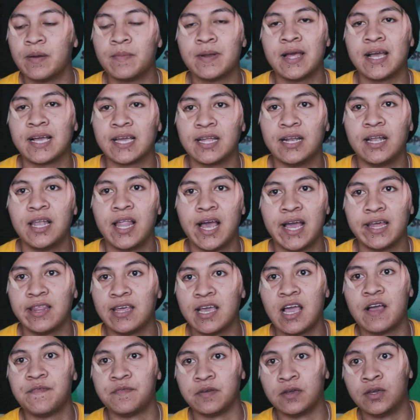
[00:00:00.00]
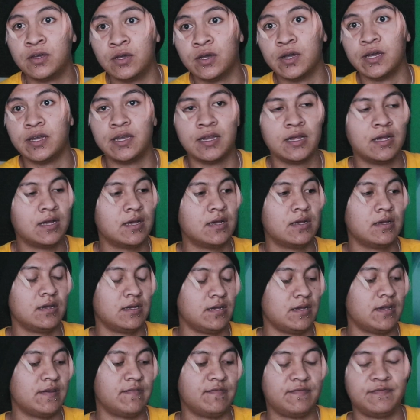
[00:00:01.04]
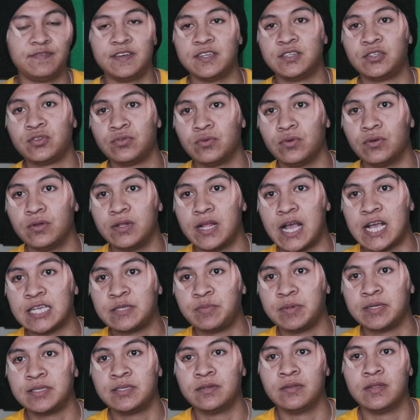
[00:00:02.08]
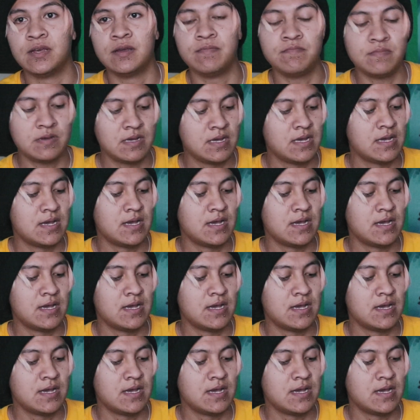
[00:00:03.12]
I'm not gonna lie, they have a good visual aspect to them,